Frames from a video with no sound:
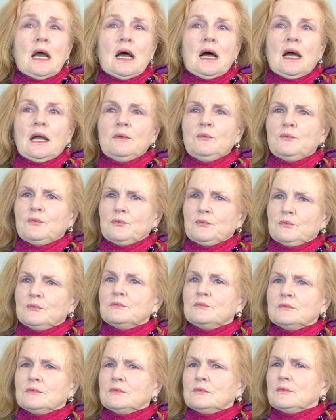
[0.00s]

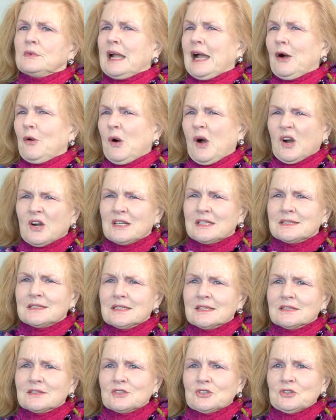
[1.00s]
how hard is
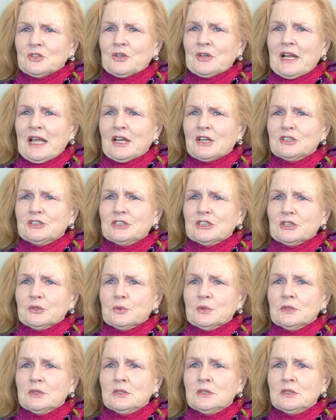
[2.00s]
this to learn how to do?